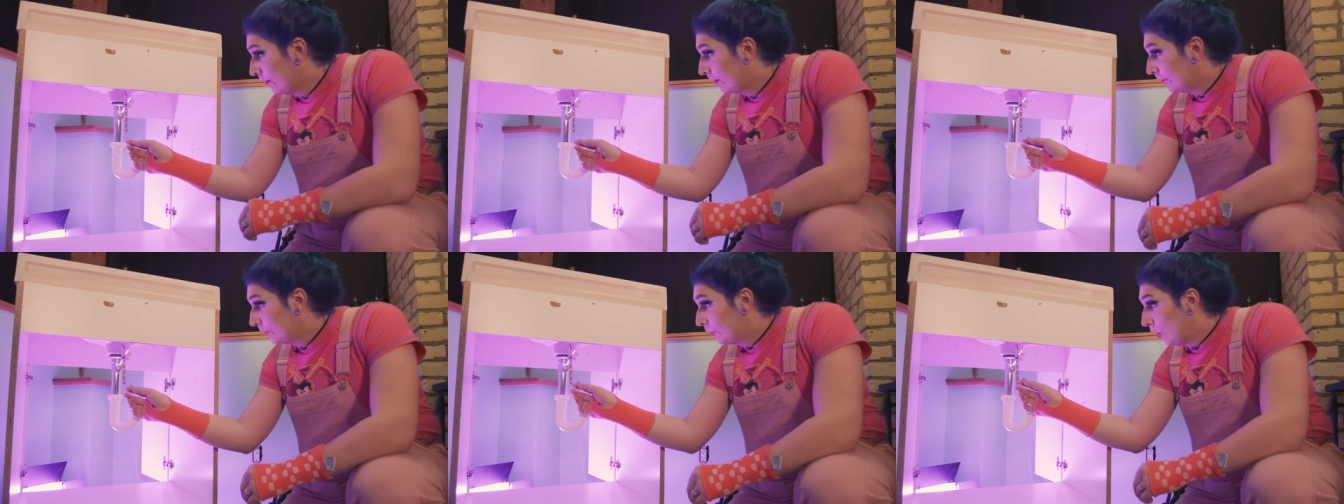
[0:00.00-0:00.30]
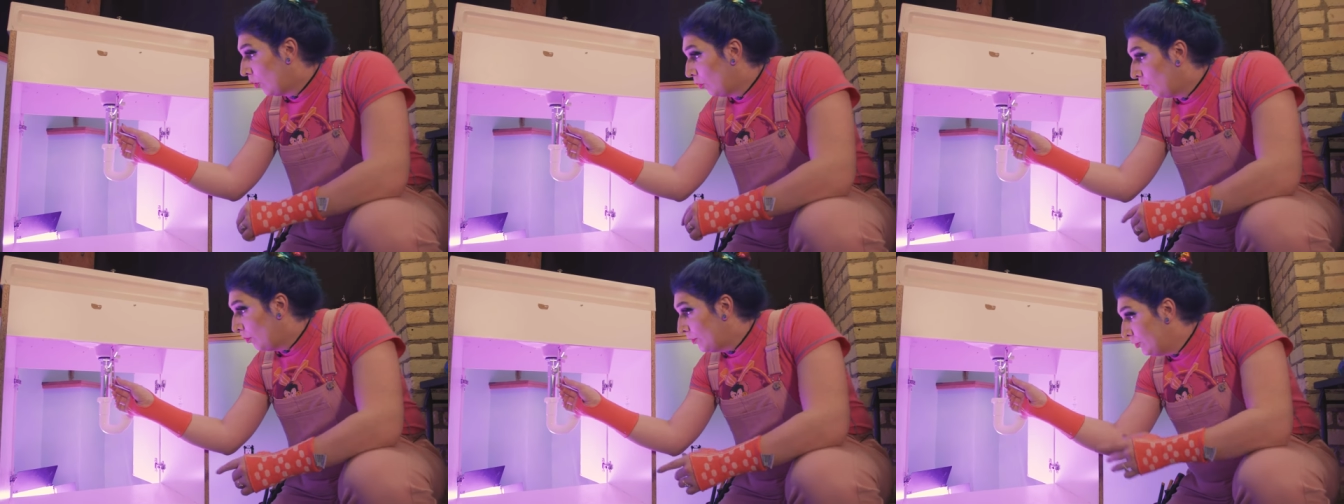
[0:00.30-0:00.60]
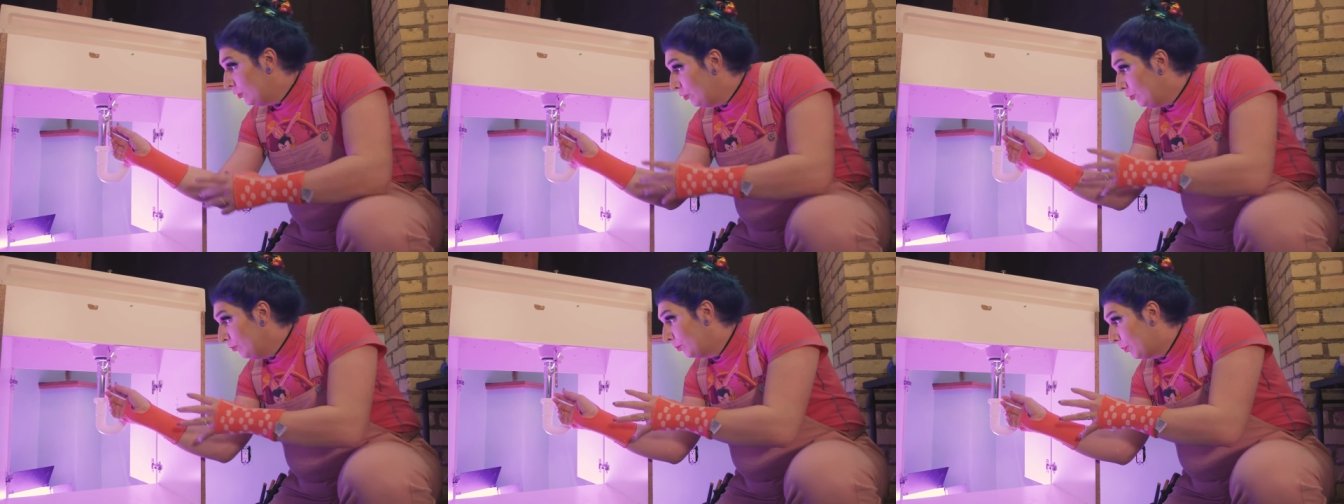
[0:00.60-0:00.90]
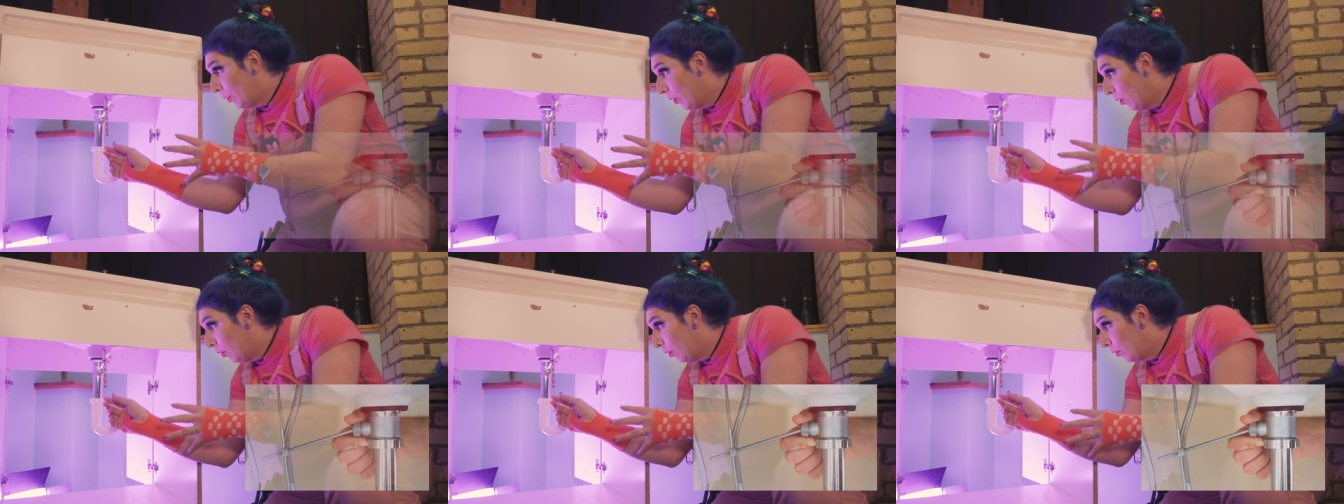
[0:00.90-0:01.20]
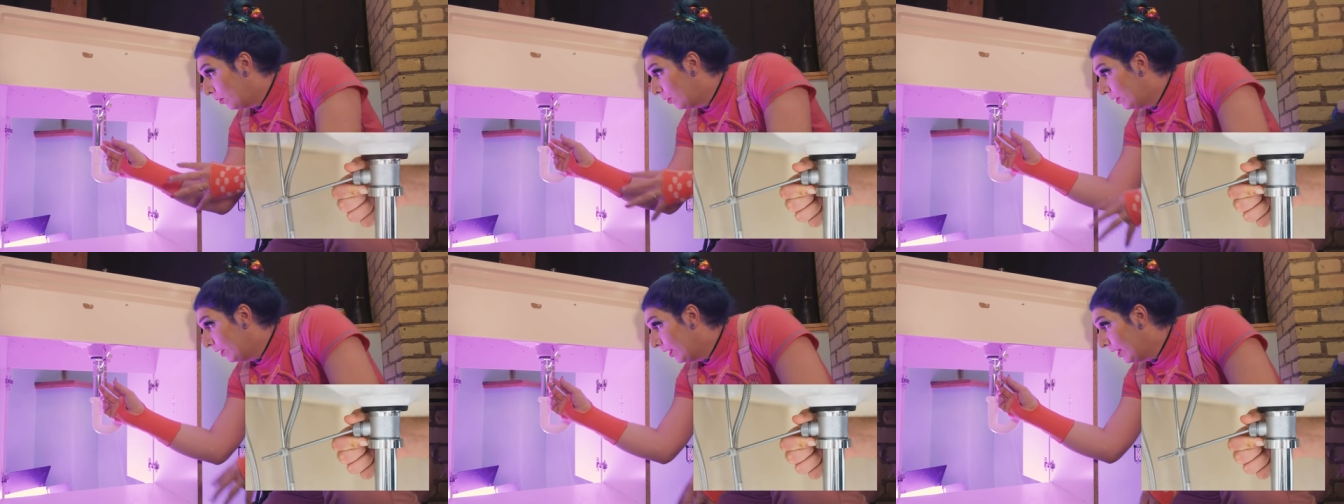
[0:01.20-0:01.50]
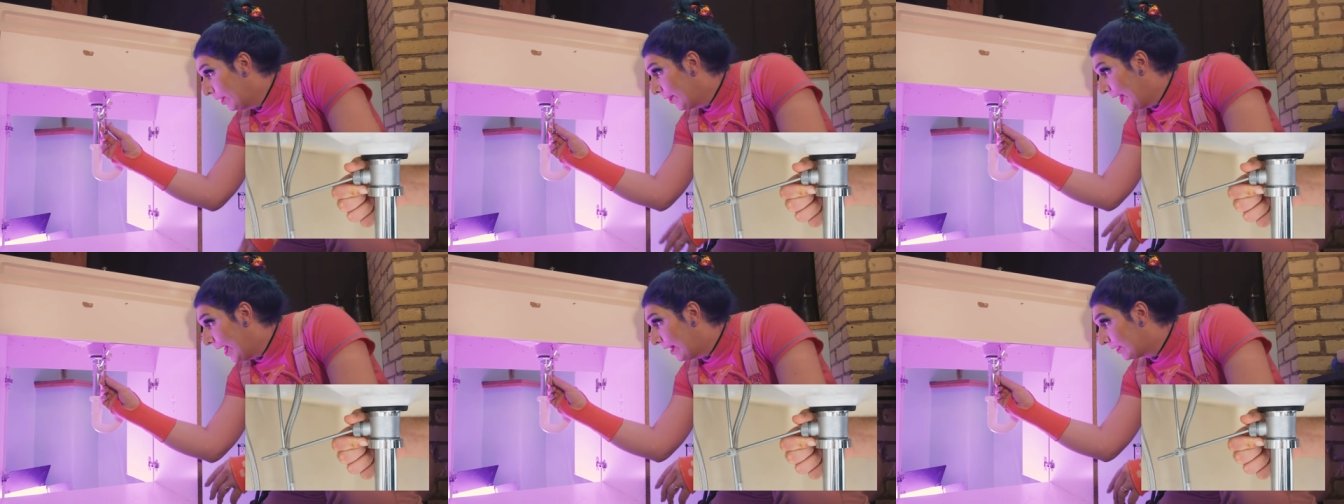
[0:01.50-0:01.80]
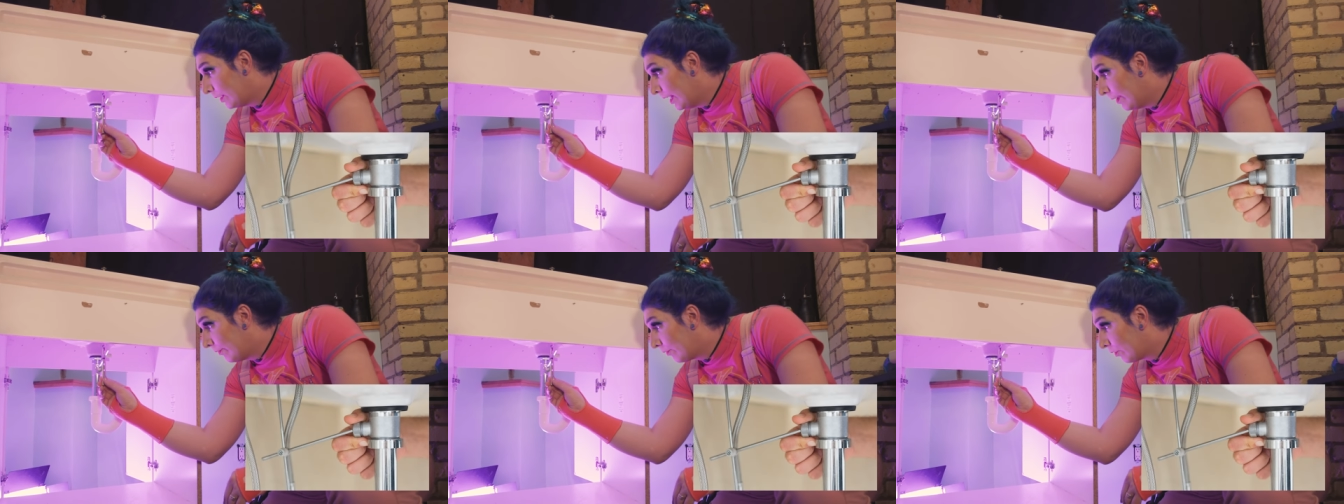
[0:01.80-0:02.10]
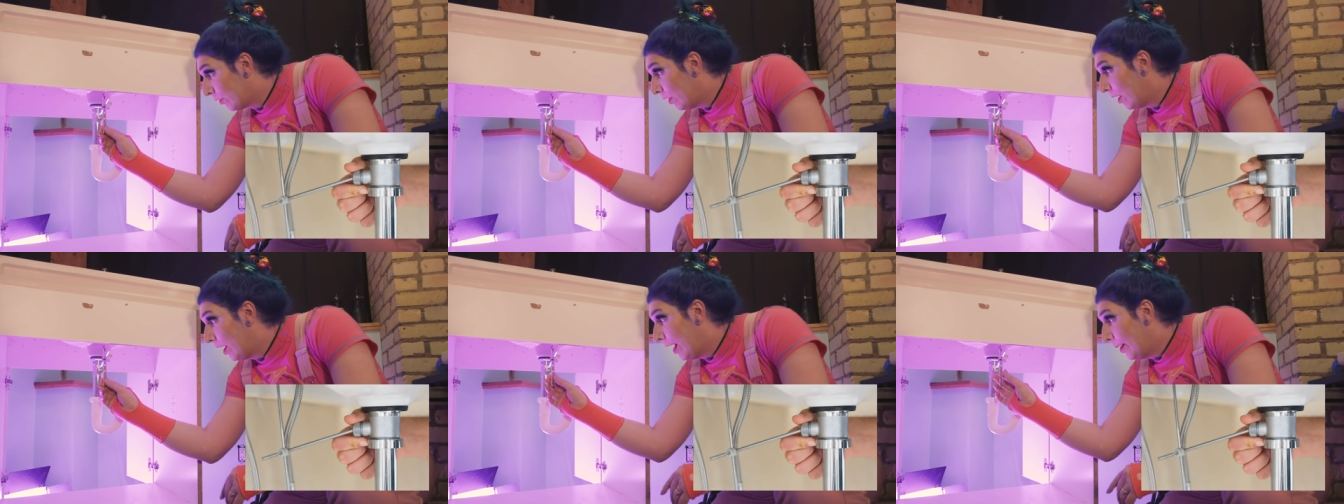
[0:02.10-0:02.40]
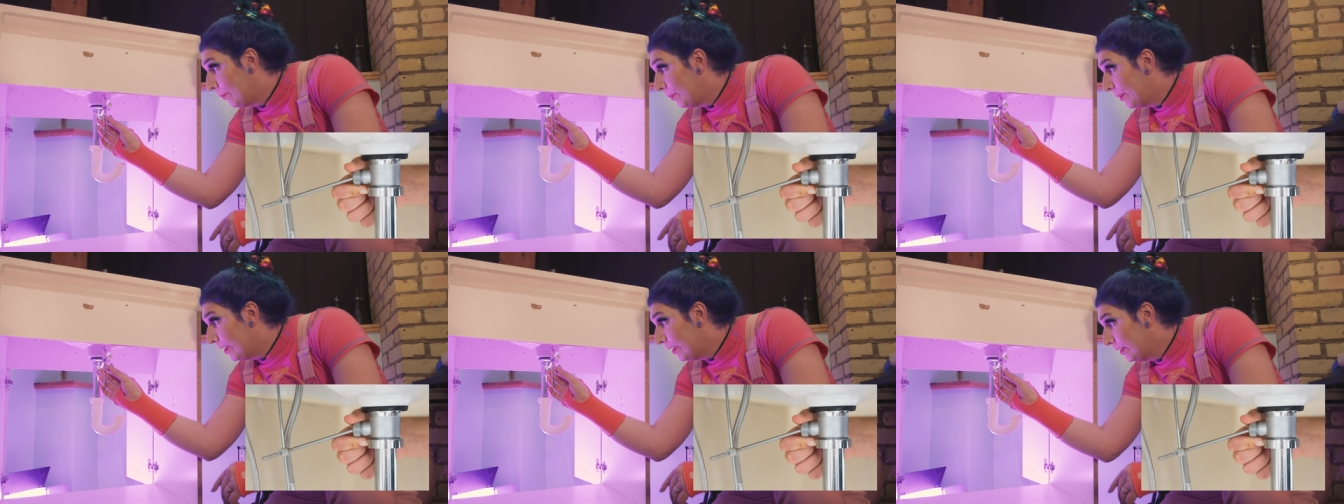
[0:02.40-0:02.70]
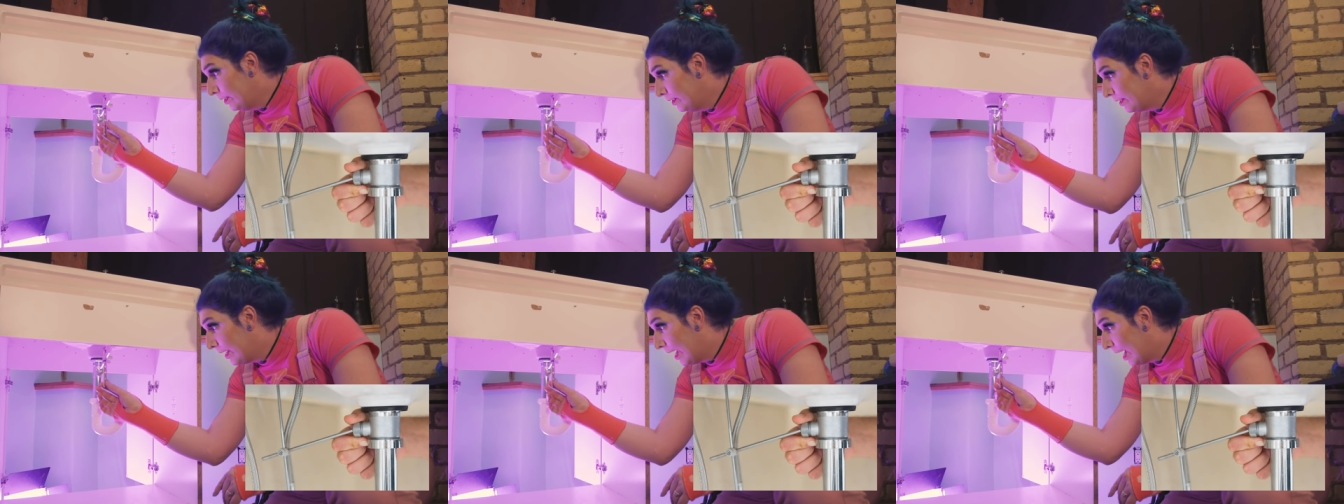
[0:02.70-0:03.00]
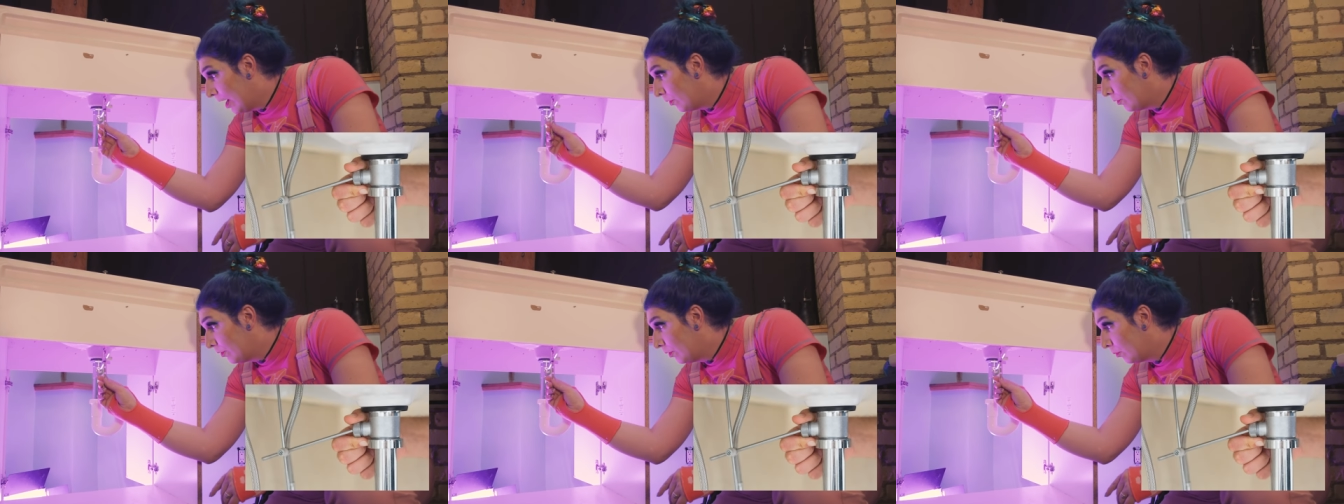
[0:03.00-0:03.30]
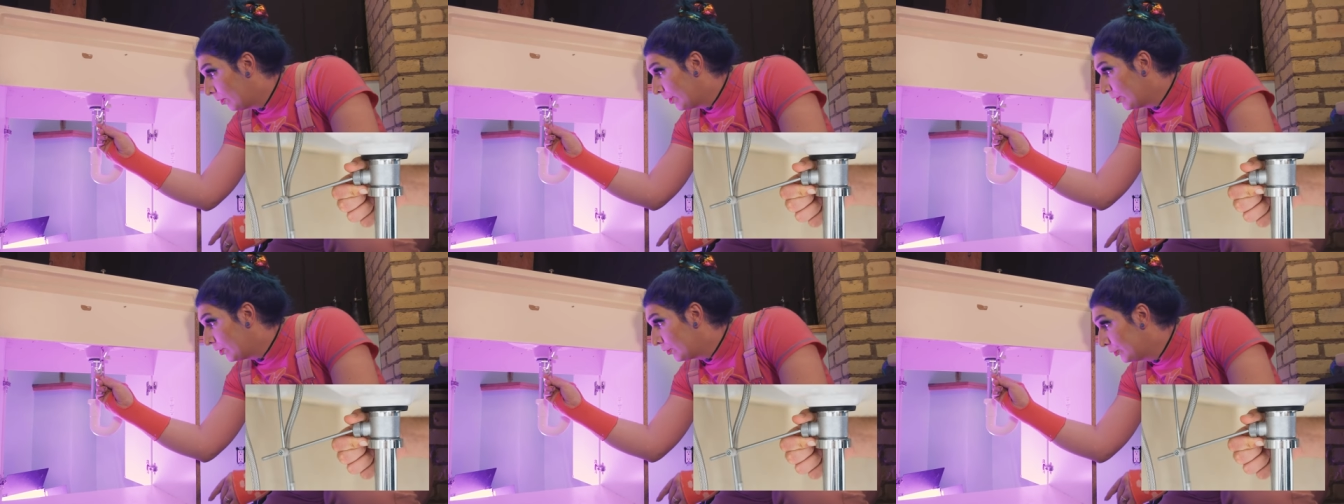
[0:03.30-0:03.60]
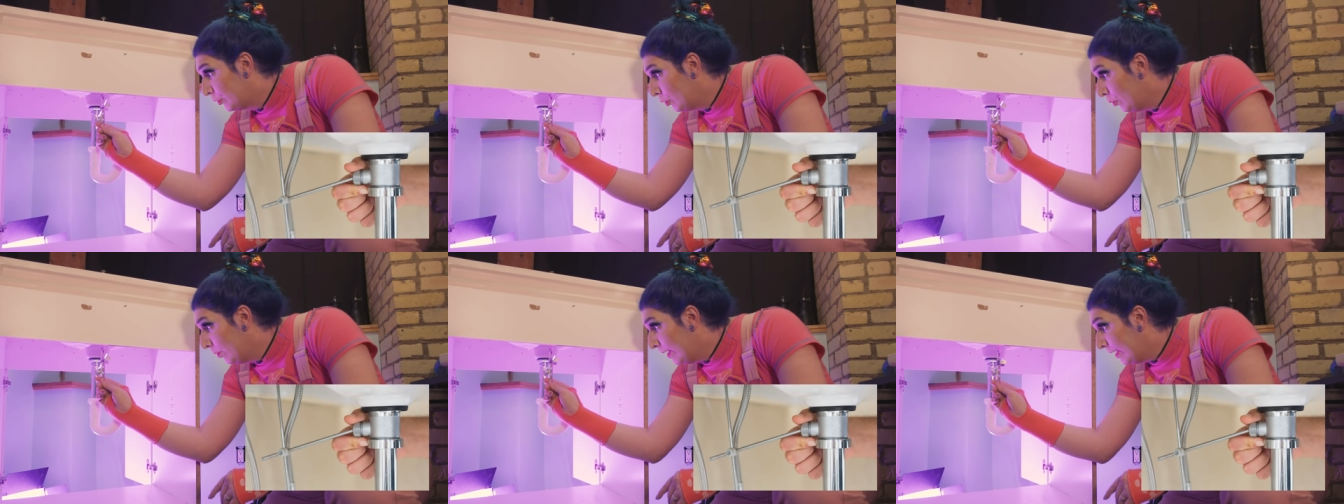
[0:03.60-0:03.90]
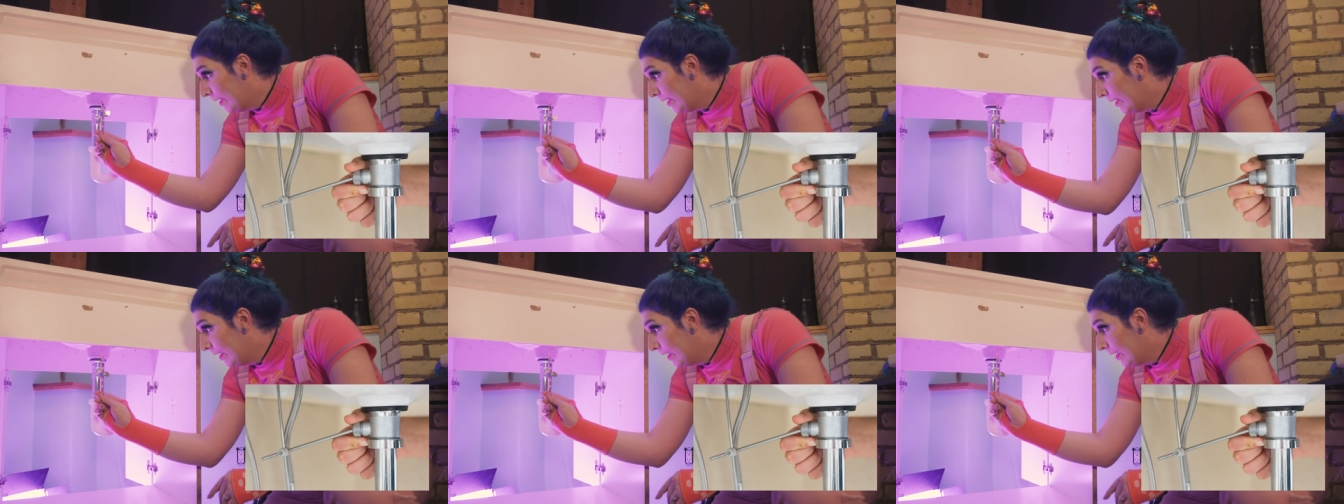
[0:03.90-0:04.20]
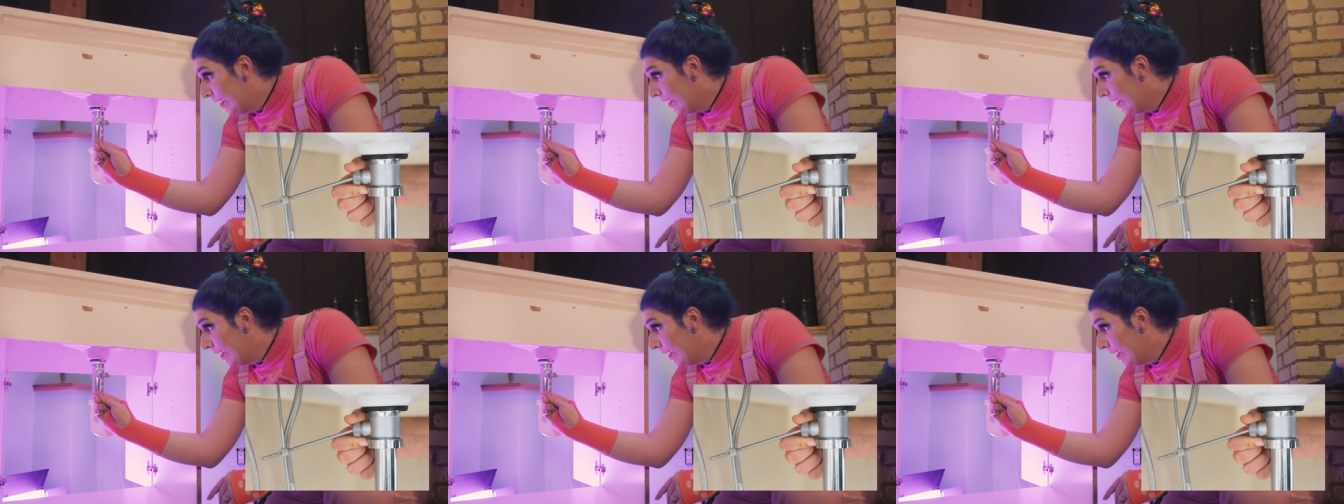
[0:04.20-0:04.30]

So when you pull that lever up and down, what you're doing